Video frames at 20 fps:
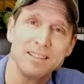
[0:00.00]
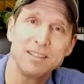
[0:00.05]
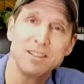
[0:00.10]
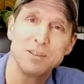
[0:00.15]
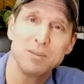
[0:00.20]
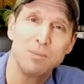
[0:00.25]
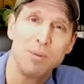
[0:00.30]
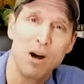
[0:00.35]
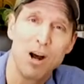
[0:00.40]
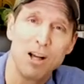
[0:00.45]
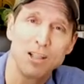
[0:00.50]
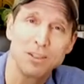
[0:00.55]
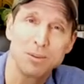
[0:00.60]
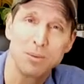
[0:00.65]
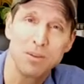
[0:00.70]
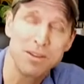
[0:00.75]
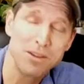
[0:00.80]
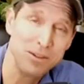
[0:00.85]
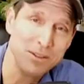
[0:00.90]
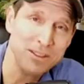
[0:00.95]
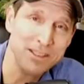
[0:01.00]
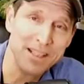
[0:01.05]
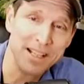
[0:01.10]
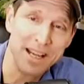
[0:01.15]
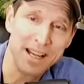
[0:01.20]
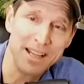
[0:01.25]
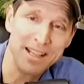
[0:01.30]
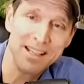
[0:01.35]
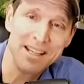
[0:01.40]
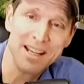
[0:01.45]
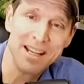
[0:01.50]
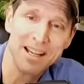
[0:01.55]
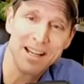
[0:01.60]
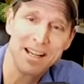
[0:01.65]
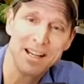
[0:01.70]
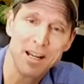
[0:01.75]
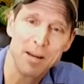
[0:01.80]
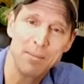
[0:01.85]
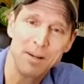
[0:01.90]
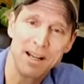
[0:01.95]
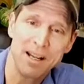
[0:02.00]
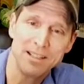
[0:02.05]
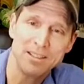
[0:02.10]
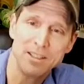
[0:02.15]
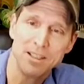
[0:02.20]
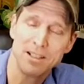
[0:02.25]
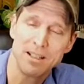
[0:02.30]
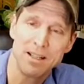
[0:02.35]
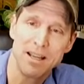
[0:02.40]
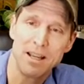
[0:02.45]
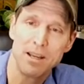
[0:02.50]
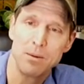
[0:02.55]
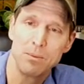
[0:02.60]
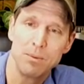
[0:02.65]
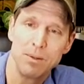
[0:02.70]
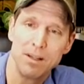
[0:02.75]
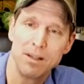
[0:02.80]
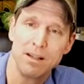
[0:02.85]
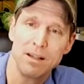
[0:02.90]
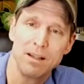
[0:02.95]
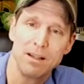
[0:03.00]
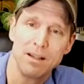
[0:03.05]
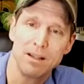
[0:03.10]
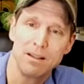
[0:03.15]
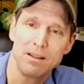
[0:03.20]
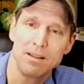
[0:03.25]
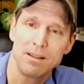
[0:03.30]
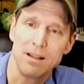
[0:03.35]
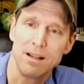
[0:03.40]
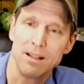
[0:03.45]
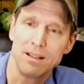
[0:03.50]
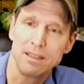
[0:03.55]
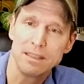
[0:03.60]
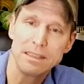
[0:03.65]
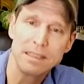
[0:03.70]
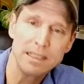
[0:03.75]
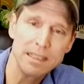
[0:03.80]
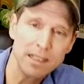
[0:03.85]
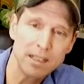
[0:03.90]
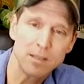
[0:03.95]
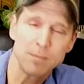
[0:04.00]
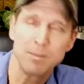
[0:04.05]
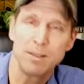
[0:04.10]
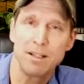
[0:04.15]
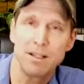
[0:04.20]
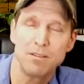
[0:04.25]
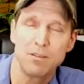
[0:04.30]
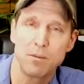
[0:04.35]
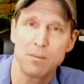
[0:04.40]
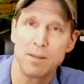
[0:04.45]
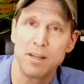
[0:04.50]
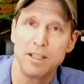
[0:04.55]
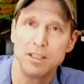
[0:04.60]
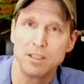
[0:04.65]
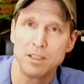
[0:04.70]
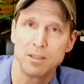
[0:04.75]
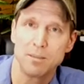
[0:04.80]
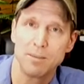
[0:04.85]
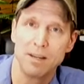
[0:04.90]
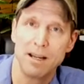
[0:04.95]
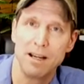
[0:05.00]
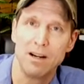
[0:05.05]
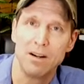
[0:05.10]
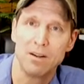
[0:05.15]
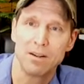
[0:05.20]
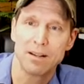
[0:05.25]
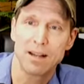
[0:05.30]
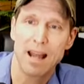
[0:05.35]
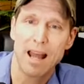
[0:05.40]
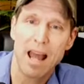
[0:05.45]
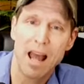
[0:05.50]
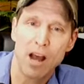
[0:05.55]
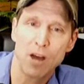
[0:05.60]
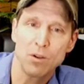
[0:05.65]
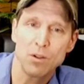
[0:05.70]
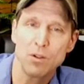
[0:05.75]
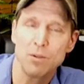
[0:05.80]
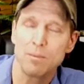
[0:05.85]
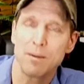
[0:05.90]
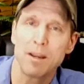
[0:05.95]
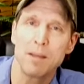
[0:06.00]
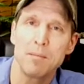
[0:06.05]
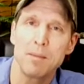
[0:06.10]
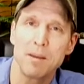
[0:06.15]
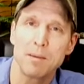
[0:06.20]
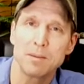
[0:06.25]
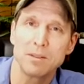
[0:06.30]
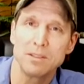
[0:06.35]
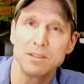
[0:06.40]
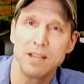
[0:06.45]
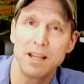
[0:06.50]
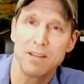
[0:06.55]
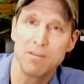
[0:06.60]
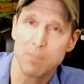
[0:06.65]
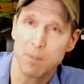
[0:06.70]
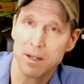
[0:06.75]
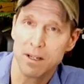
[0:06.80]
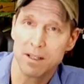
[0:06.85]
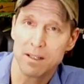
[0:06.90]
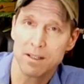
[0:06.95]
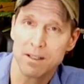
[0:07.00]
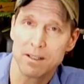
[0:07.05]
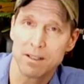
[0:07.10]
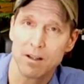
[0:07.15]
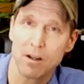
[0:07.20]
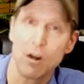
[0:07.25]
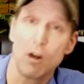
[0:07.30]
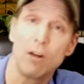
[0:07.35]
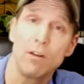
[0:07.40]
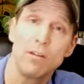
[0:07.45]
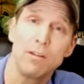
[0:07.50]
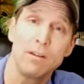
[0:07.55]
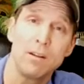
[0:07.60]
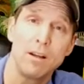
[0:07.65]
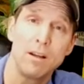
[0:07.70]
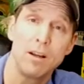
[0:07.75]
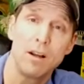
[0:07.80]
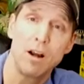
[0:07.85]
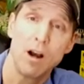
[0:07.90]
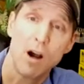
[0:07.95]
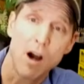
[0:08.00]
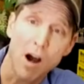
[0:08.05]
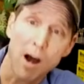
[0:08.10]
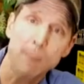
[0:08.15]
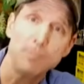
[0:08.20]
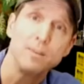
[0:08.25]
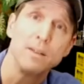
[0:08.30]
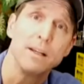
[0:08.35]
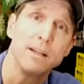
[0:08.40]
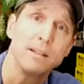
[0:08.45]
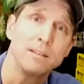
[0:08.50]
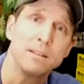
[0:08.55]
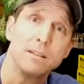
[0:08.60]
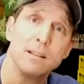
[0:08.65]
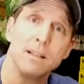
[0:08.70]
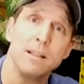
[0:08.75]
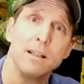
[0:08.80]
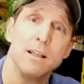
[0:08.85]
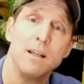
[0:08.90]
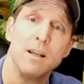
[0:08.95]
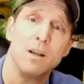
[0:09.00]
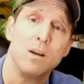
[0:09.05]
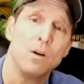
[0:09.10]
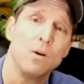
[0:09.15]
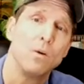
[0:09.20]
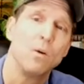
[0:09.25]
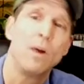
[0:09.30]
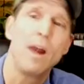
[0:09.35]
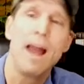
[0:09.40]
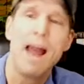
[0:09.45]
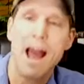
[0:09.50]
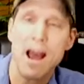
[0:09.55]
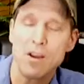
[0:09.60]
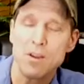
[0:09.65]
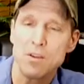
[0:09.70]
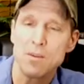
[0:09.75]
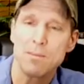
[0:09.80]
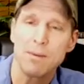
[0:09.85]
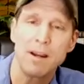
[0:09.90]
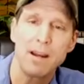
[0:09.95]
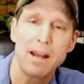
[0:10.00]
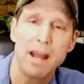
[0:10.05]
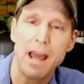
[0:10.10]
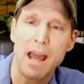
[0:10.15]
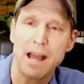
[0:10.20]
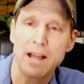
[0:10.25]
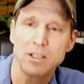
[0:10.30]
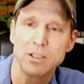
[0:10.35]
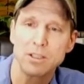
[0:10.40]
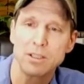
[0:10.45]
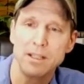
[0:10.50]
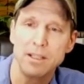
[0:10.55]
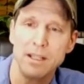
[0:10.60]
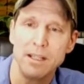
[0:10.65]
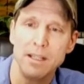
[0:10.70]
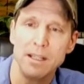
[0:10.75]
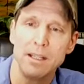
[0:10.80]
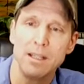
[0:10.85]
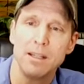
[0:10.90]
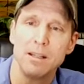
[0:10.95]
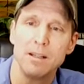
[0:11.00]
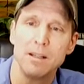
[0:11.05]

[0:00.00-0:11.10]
this is Boss with UGA coming at you today with a little bit of information about how you might be able to save money on optics, or how you might actually